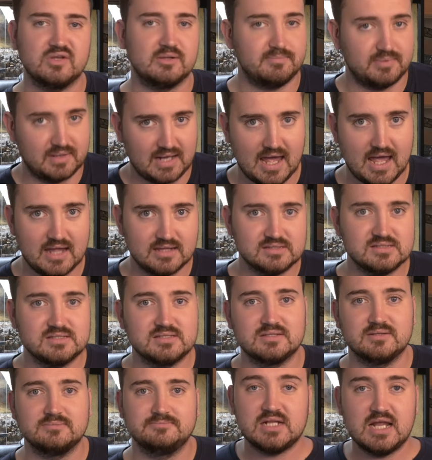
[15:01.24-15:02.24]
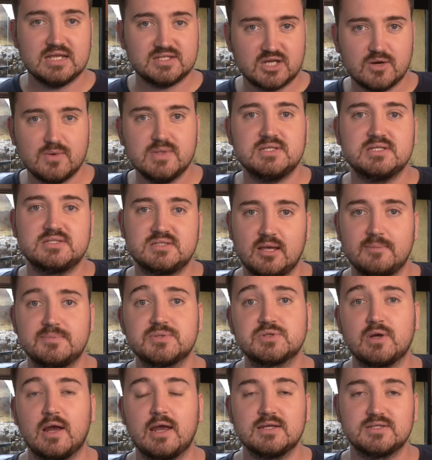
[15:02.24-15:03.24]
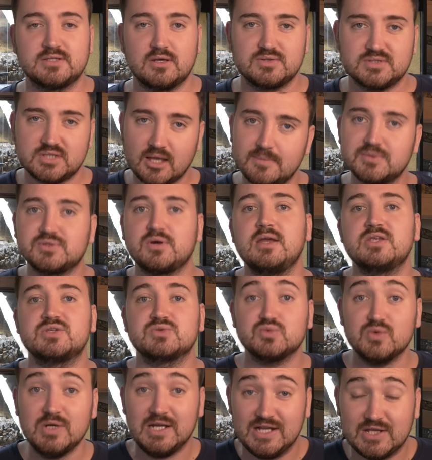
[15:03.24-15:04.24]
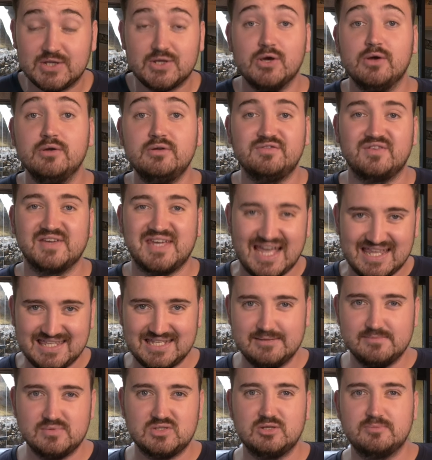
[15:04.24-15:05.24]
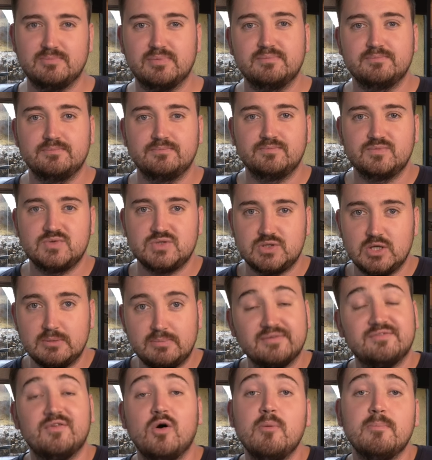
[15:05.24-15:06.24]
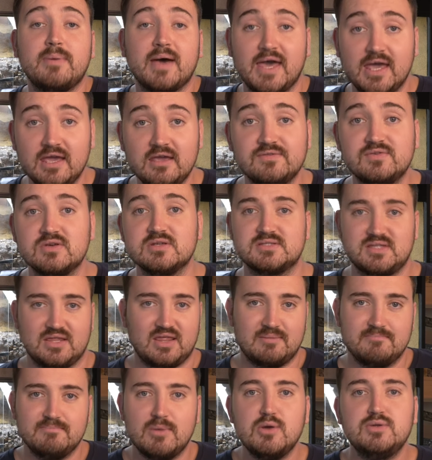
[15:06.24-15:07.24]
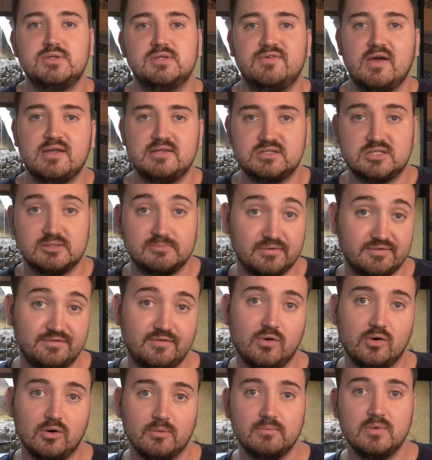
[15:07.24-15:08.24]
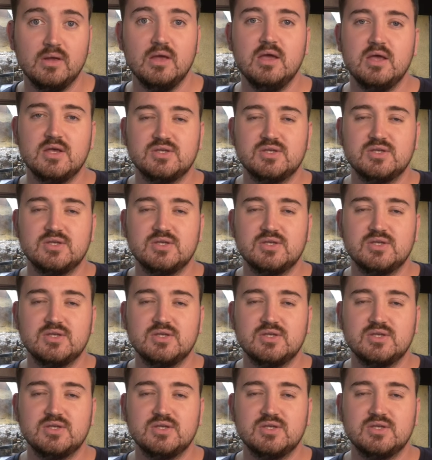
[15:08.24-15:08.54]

for the plants. So let's go into substrate. So substrate's really good for getting them to perform behaviors that they're motivated to perform.